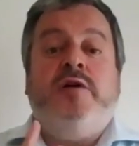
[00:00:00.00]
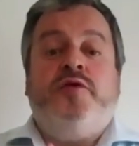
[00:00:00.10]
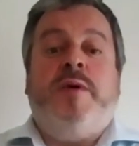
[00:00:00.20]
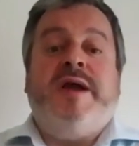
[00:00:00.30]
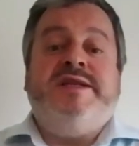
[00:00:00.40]
the
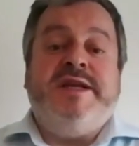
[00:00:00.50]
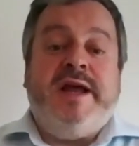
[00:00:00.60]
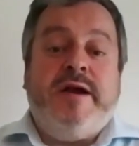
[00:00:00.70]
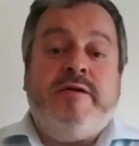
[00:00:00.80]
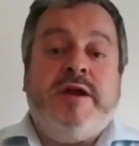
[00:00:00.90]
waiting
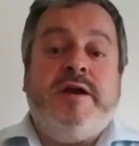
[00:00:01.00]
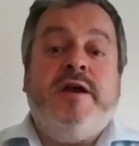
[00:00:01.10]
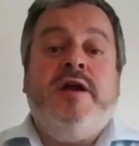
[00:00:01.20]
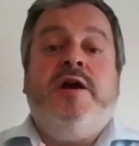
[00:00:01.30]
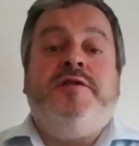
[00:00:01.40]
area,
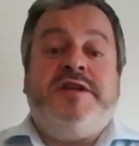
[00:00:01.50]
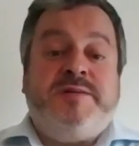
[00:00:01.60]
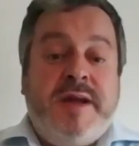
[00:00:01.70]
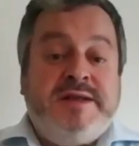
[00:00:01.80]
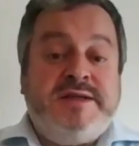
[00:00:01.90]
the
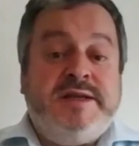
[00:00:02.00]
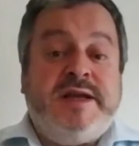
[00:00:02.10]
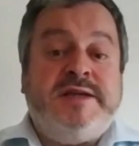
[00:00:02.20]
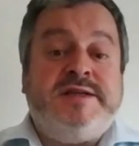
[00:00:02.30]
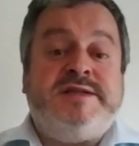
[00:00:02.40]
dispensing
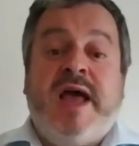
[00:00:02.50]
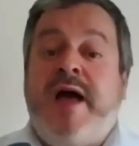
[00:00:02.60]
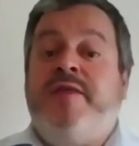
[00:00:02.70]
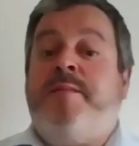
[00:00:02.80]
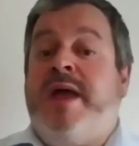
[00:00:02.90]
desk,
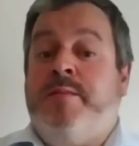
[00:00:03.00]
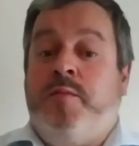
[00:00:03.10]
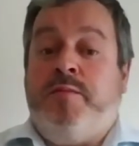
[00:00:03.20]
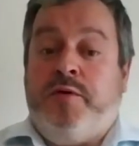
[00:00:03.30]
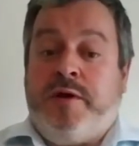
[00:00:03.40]
and the
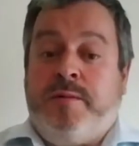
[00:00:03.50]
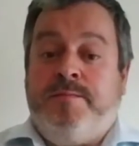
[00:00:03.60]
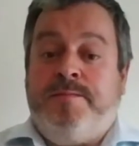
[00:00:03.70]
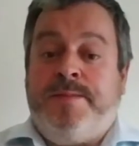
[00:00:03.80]
payment point.